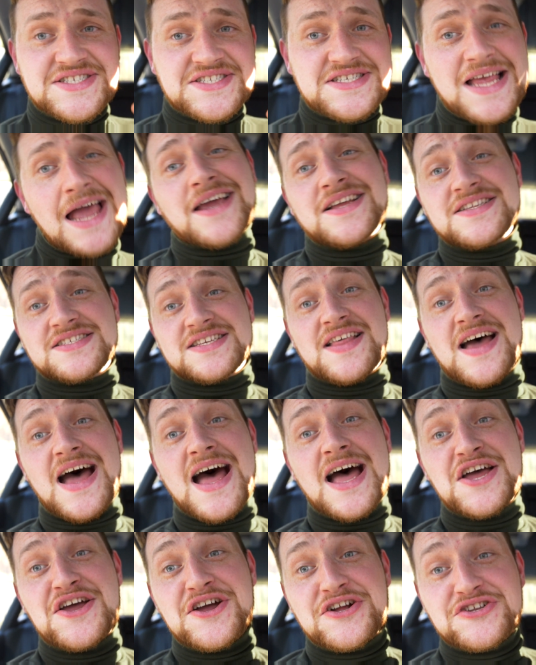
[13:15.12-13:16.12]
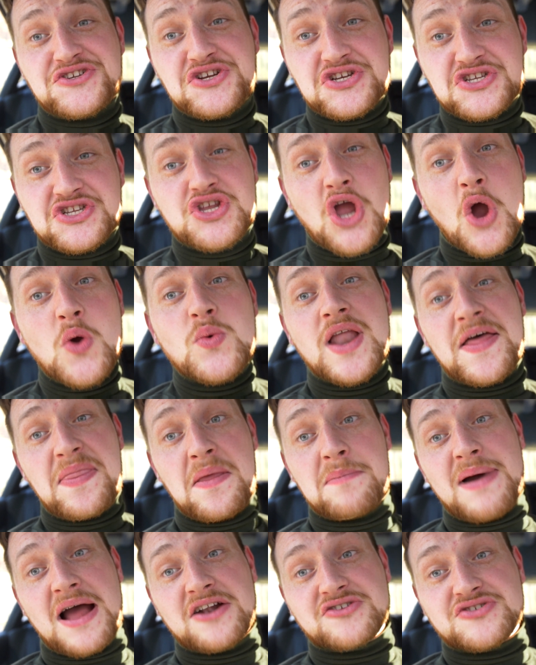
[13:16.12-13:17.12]
Second to that, just don't let
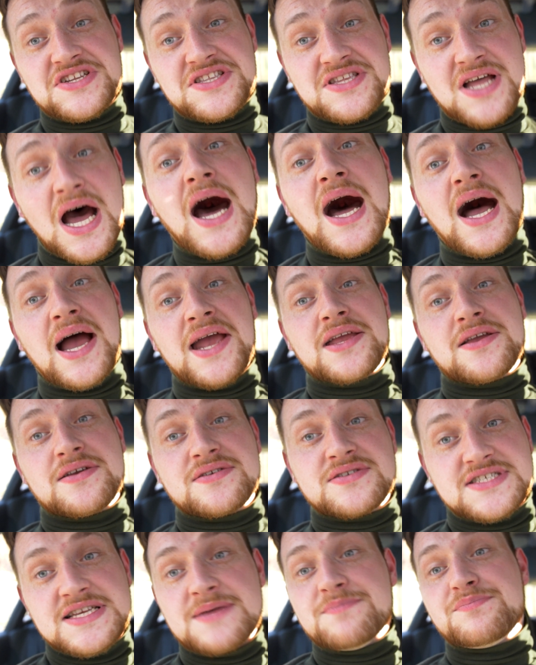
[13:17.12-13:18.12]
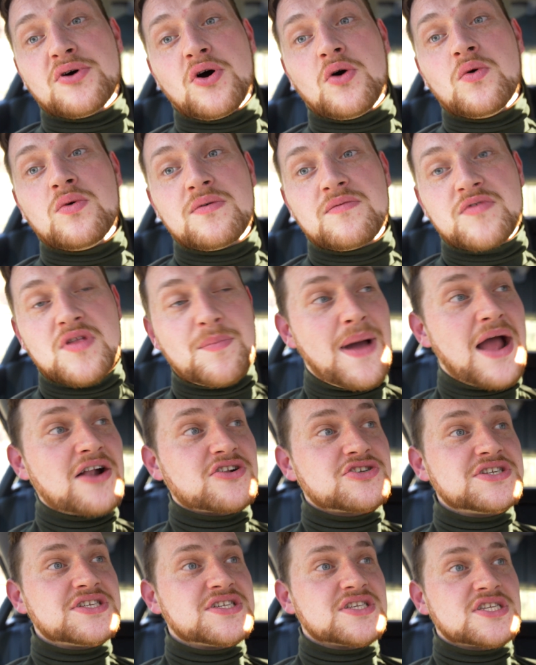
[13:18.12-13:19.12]
the battery die. Simple. The
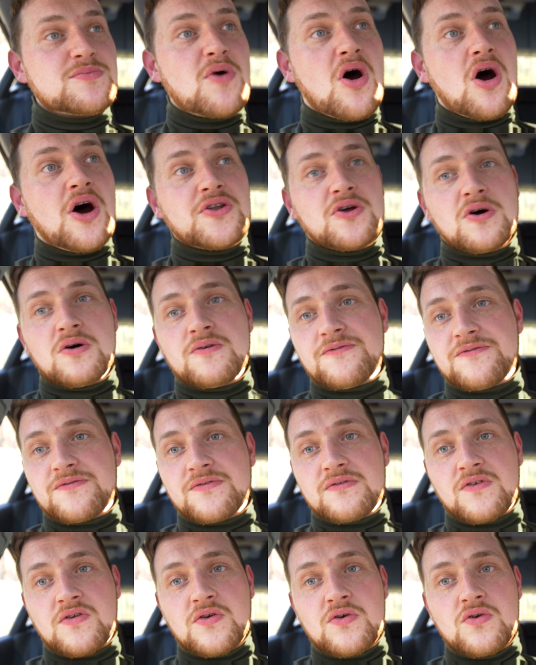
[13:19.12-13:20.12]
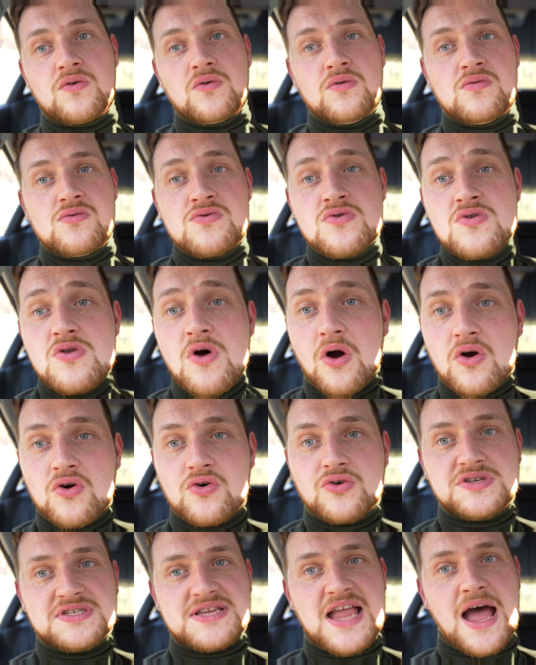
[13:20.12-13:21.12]
batteries are smart enough to not
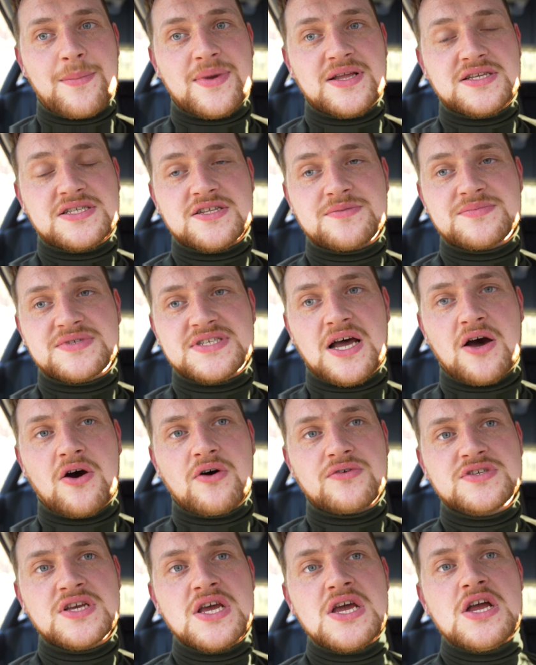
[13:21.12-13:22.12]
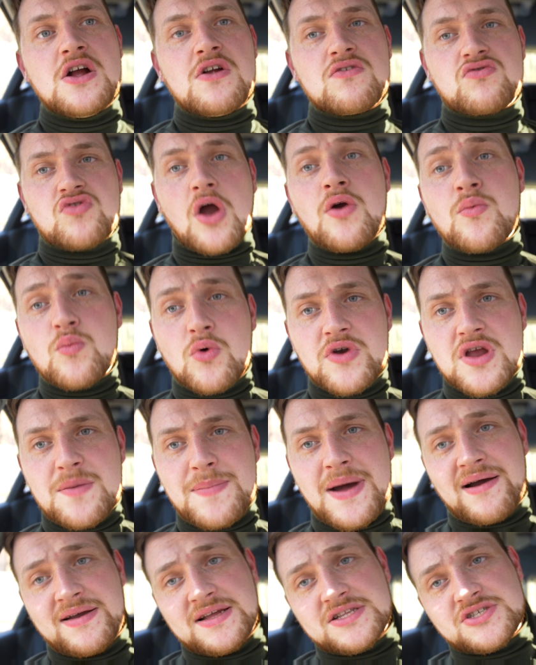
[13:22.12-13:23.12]
cause damage to themselves. Don't worry
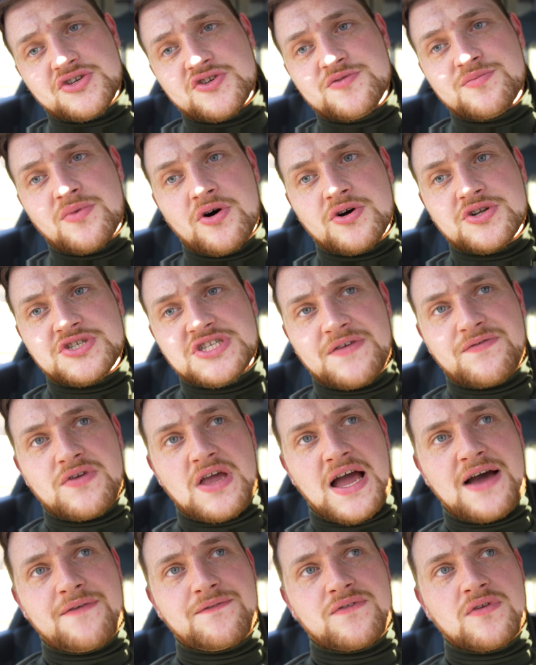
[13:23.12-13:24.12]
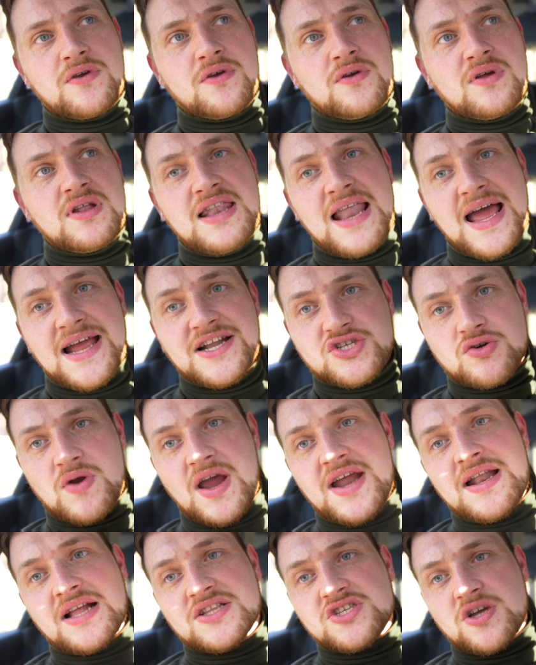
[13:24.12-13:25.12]
about it too much. If you have to let it
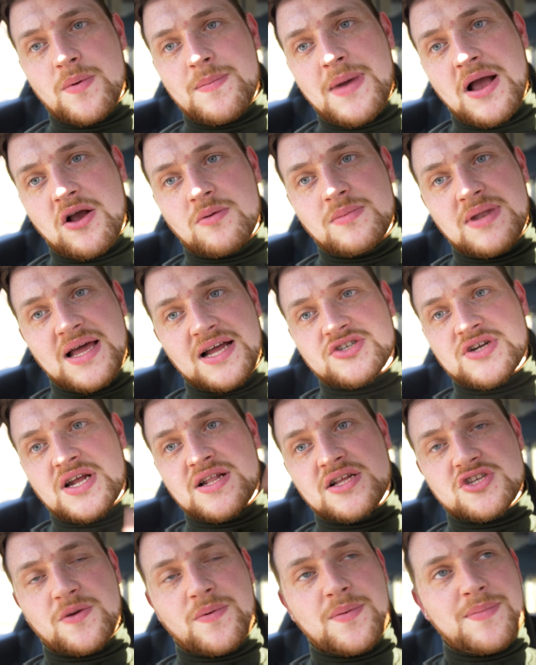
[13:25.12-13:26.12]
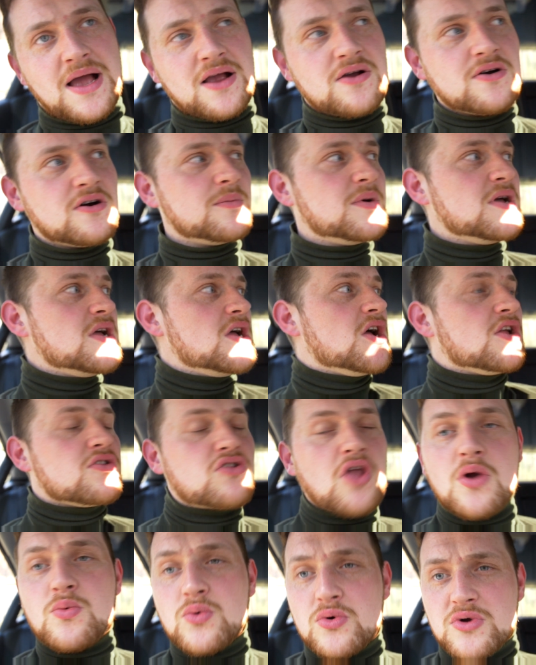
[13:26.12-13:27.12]
drain and top it back up, let it and top it back up.
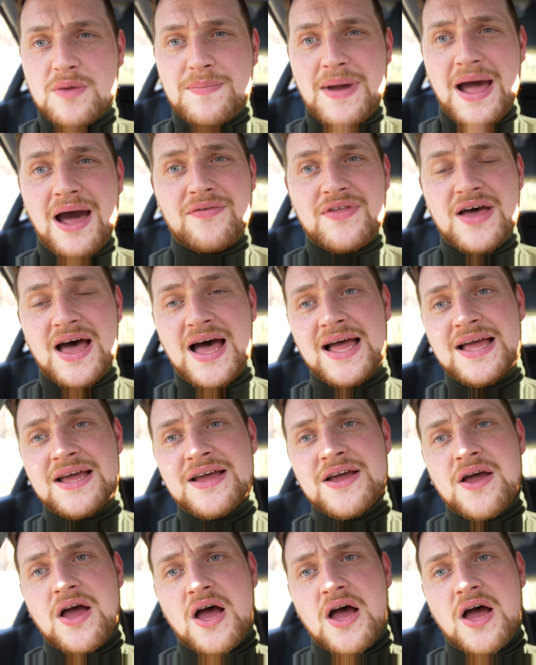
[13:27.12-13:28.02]
Don't worry about that.